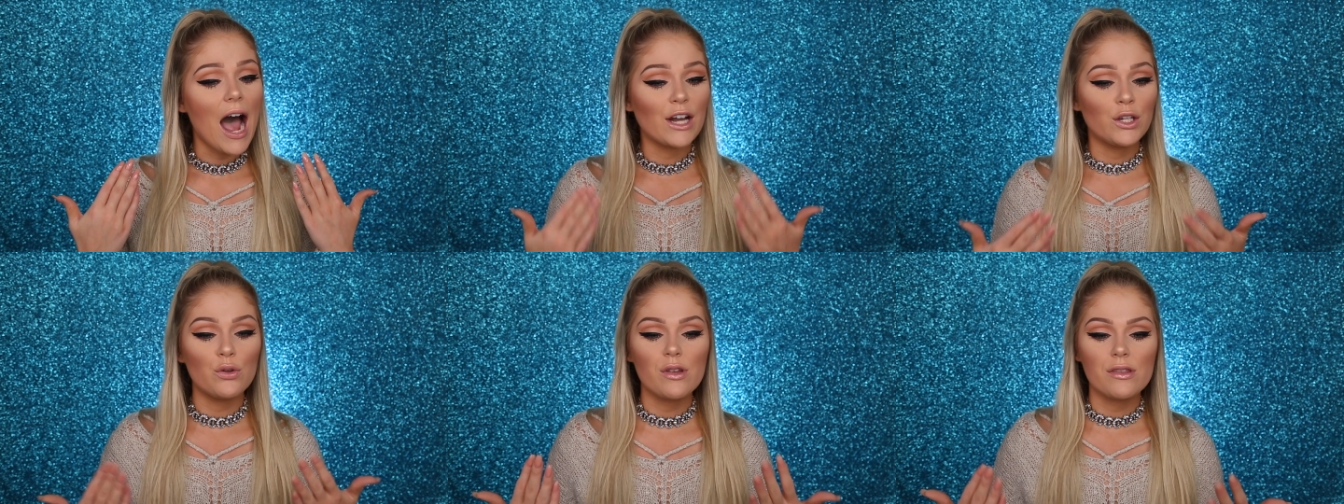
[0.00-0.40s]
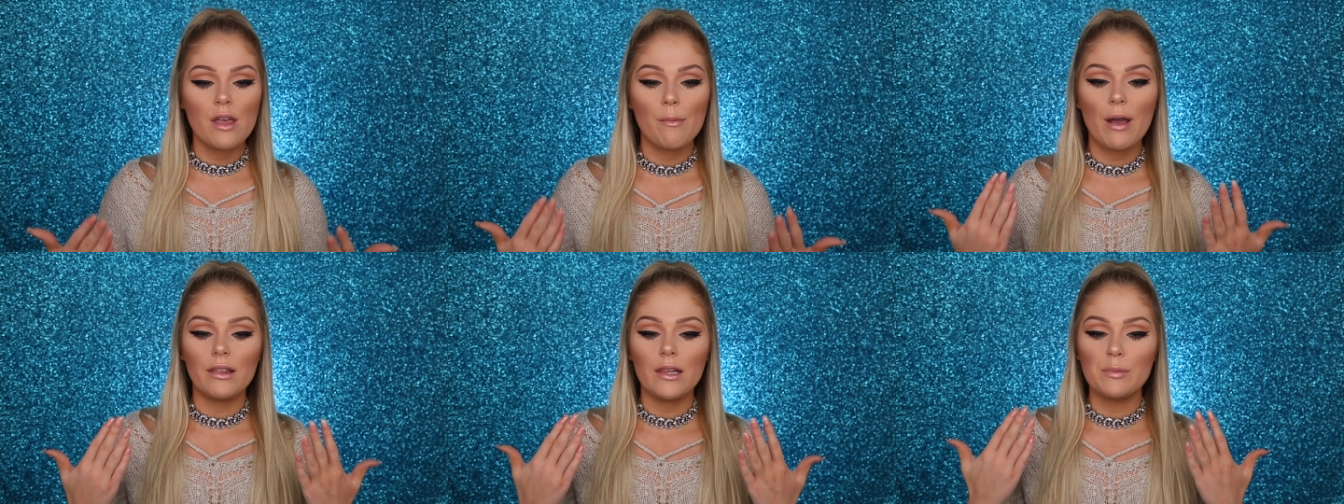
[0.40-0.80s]
I do think
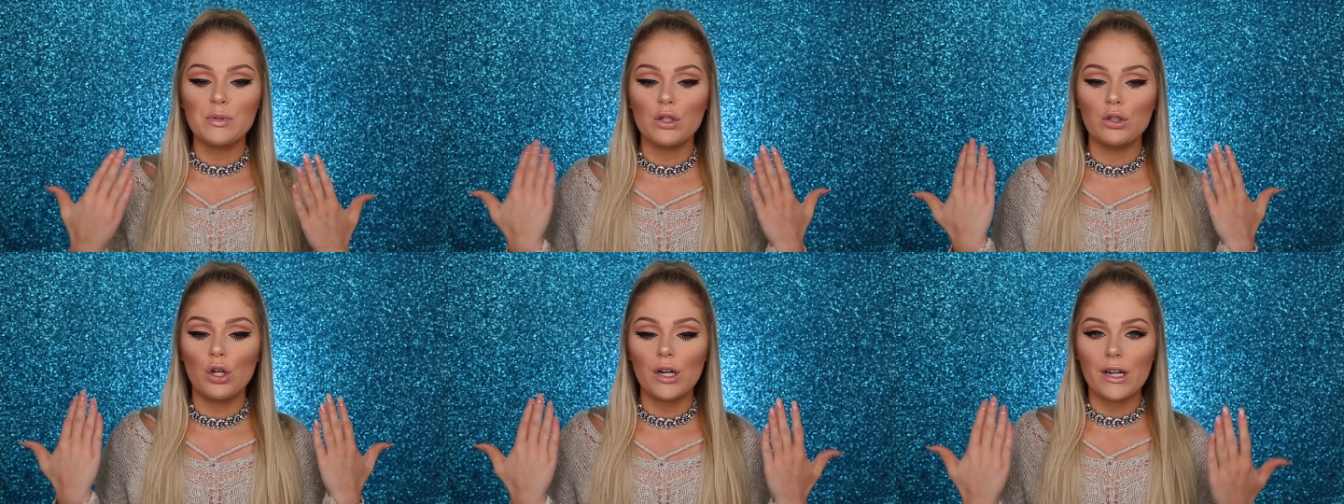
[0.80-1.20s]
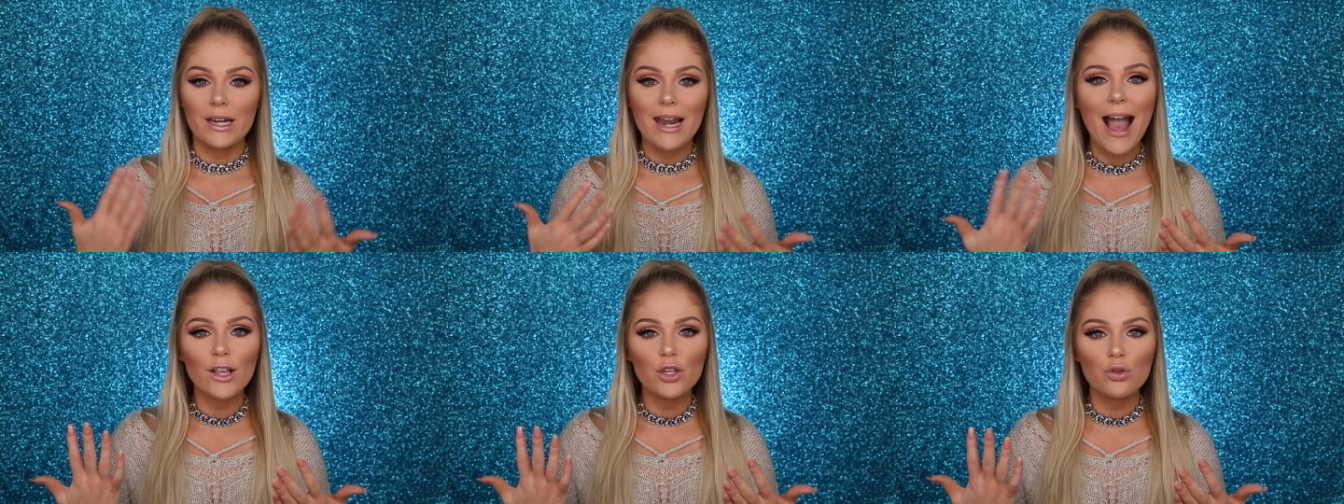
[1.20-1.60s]
that my lips look
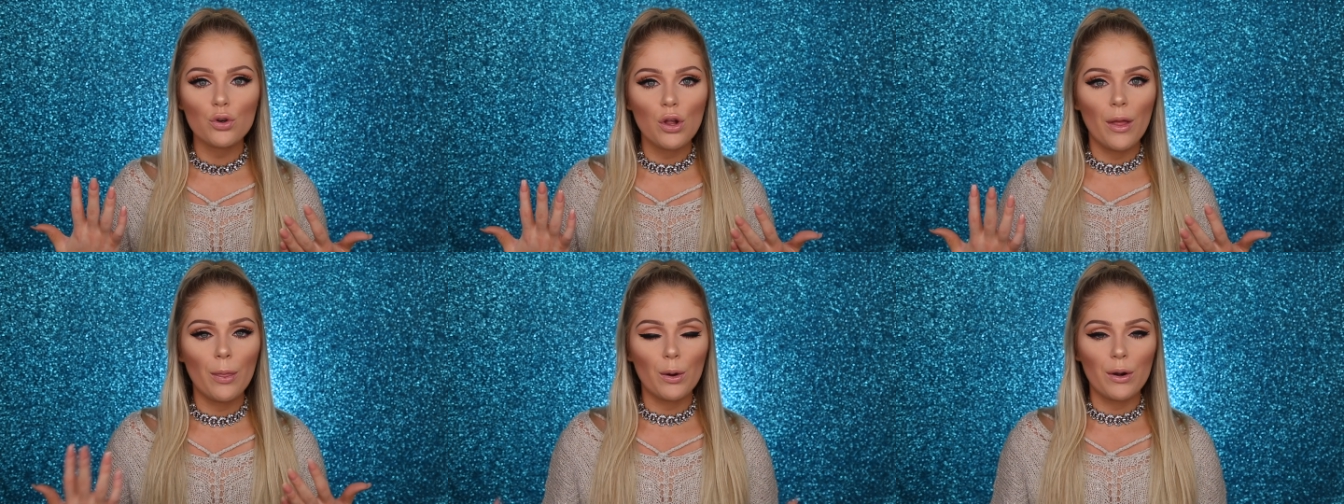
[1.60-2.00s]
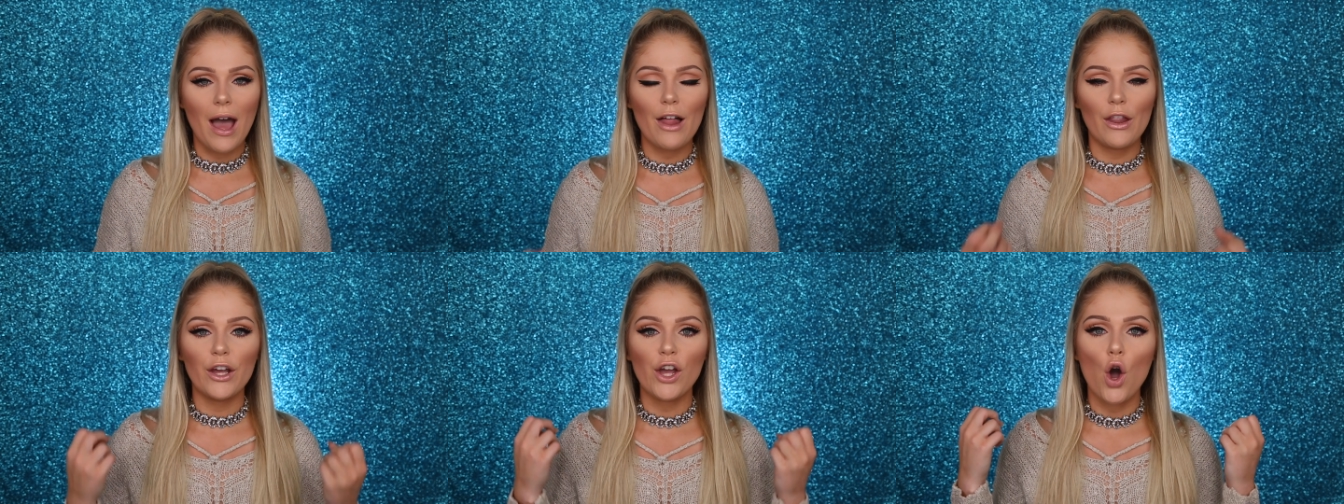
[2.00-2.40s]
natural and they're
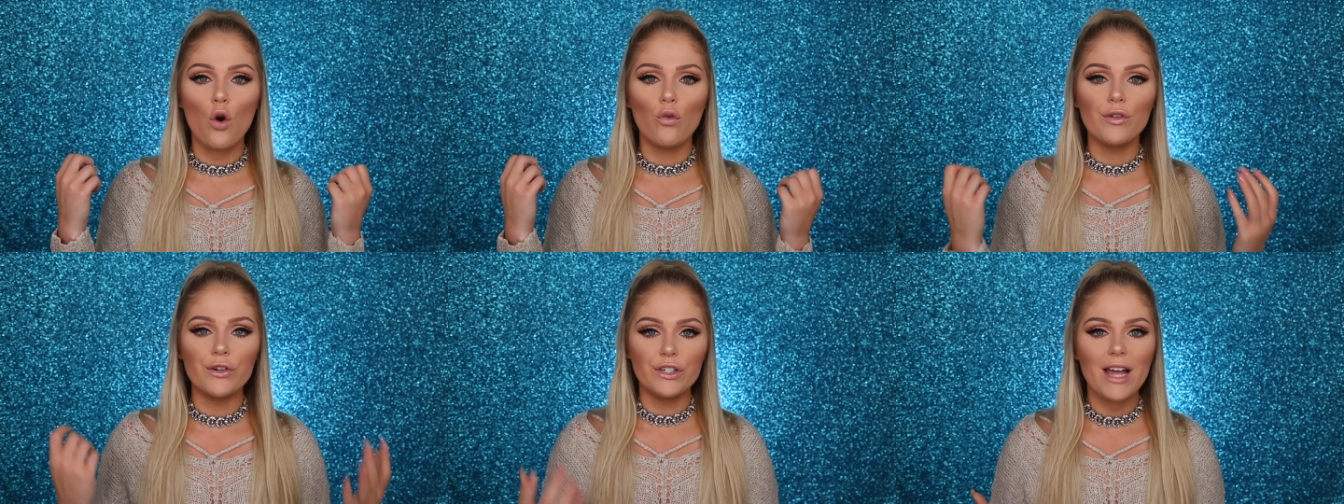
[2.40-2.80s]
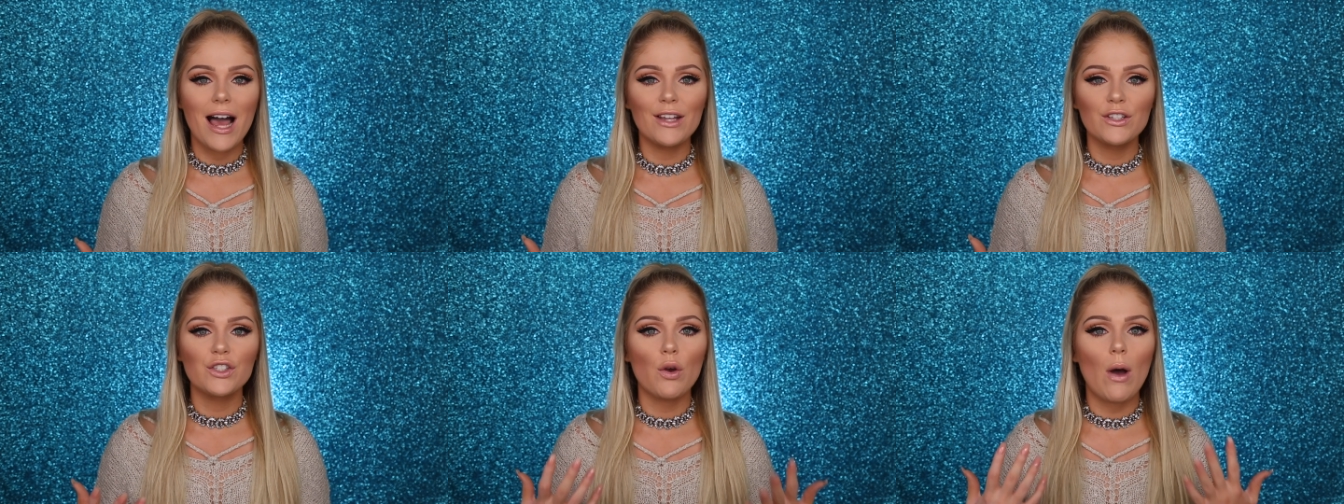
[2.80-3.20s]
not like
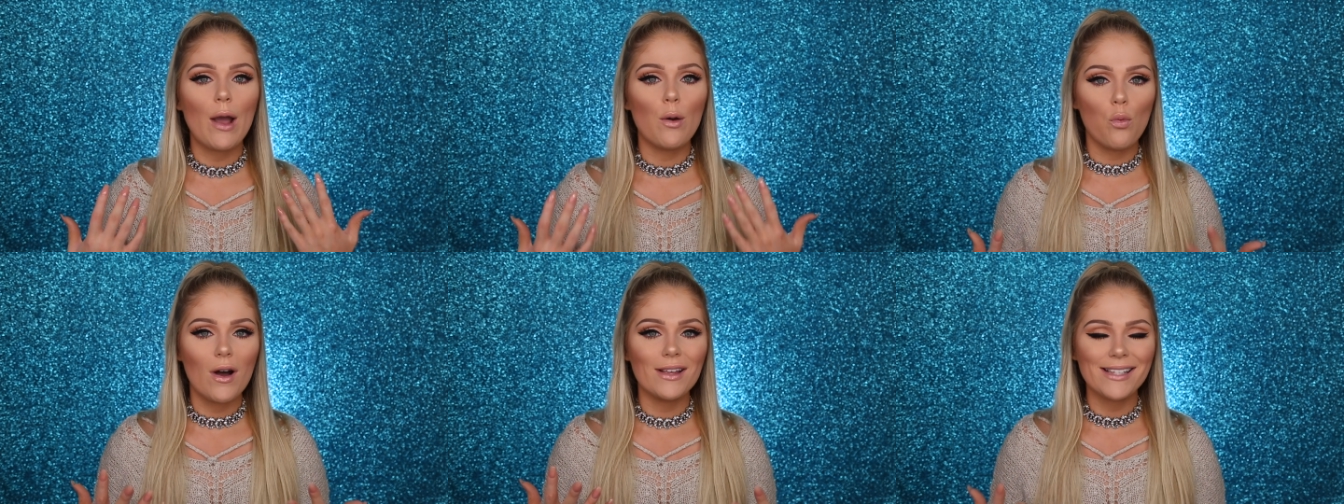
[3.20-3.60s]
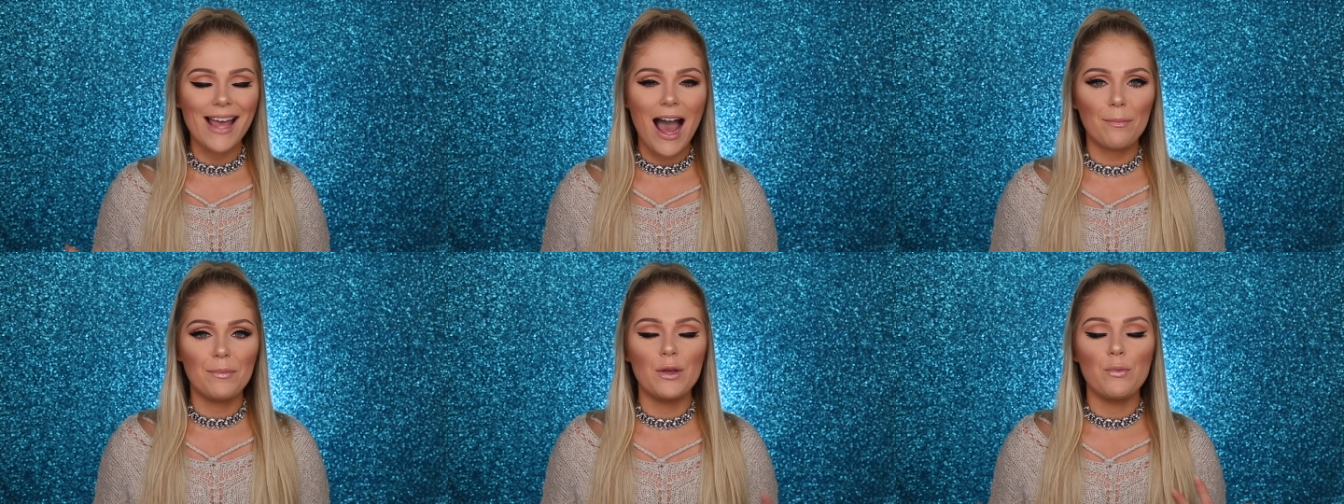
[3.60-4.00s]
overdone, so I was
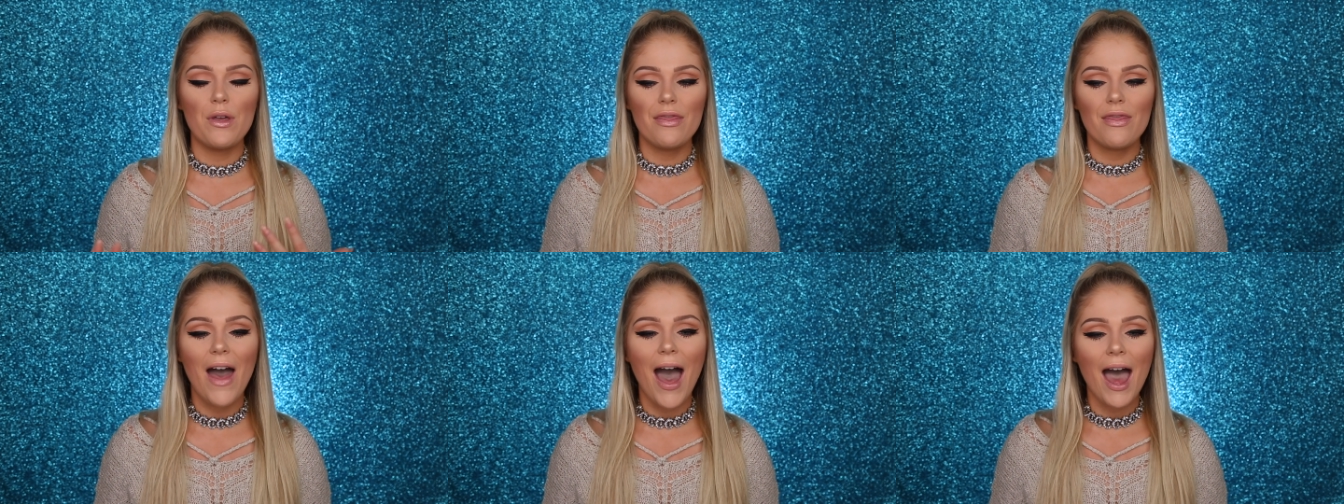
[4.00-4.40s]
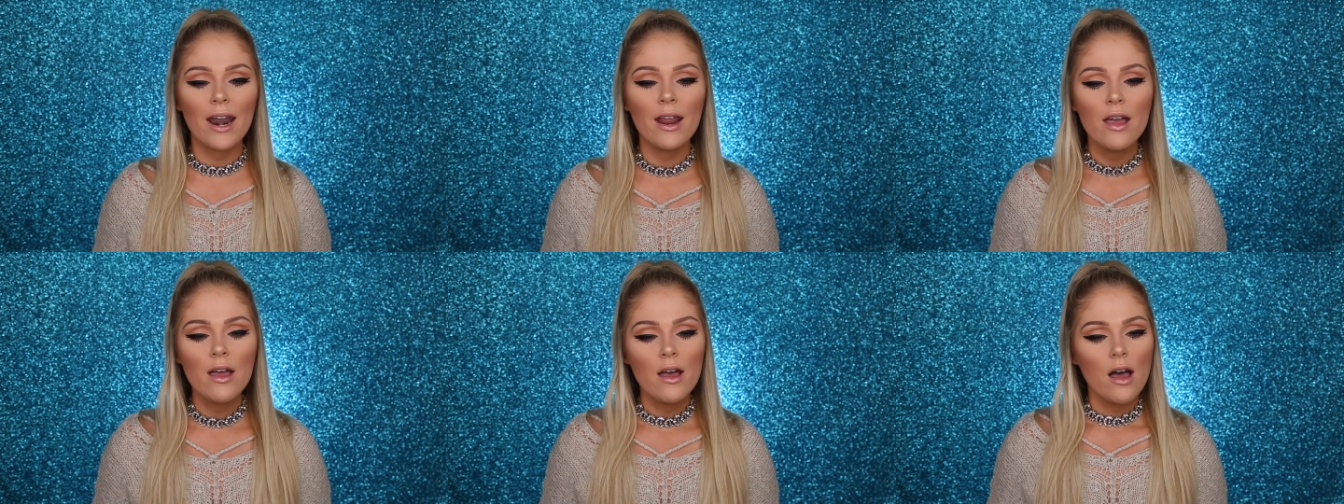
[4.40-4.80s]
happy with
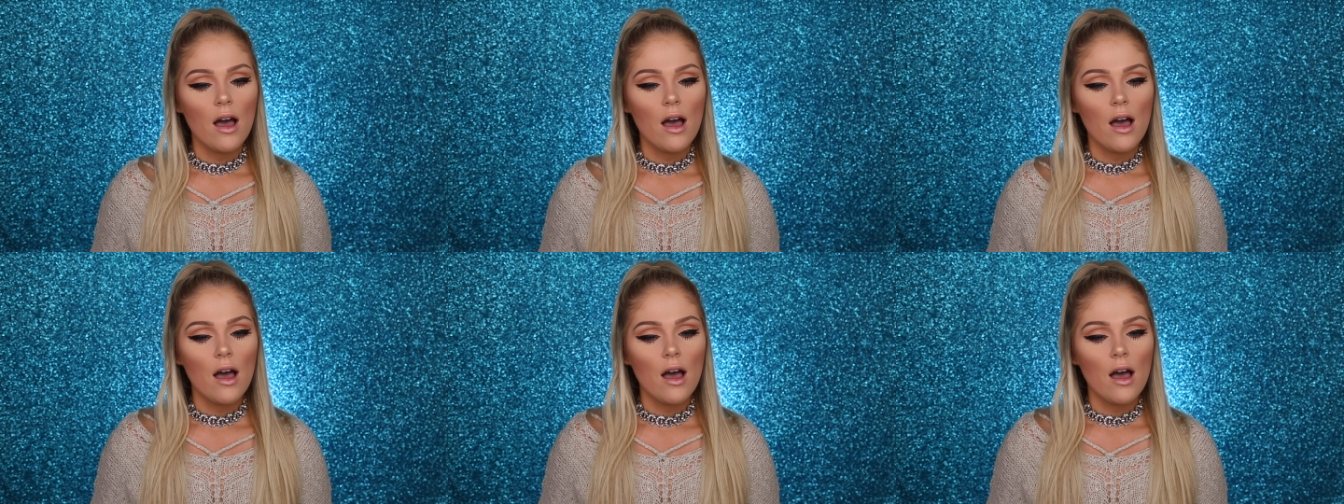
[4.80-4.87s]
that.